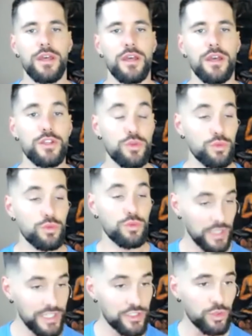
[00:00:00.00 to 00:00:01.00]
you
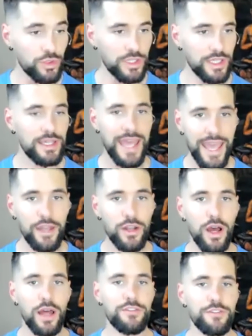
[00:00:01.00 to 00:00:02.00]
literally
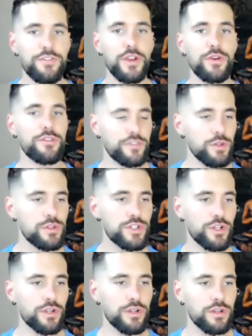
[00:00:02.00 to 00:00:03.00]
cannot fear the
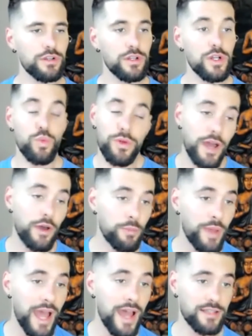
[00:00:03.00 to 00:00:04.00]
future without a
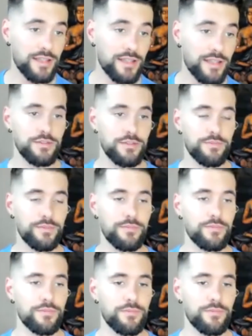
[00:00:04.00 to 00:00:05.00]
past.
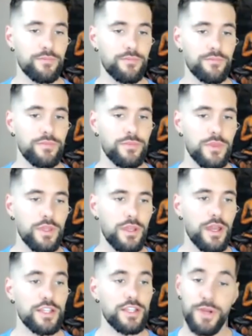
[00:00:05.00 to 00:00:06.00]
Yeah.
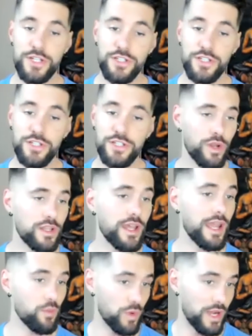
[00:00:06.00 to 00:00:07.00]
Especially according
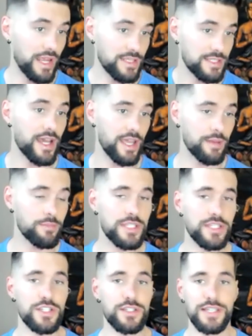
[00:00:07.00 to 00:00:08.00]
to what ACIM
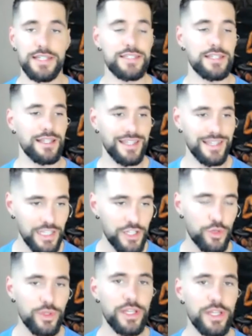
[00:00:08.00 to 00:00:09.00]
teaches. It's
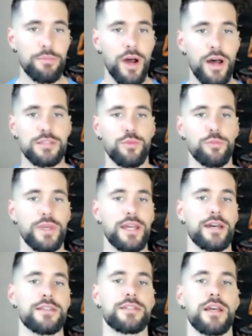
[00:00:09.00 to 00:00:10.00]
literally impossible
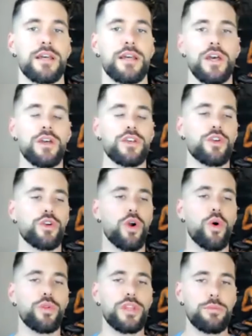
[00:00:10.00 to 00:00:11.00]
because you're
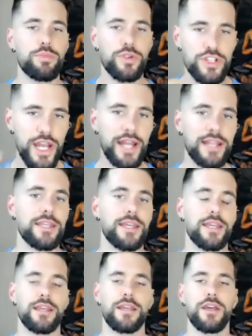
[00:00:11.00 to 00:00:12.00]
only
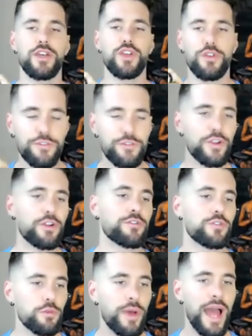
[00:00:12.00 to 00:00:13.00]
projecting your
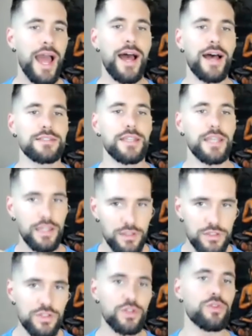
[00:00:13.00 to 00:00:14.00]
fearful past
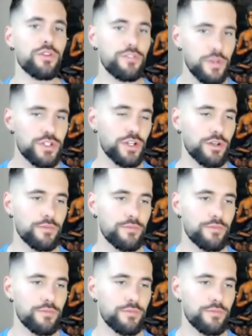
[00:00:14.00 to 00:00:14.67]
into the future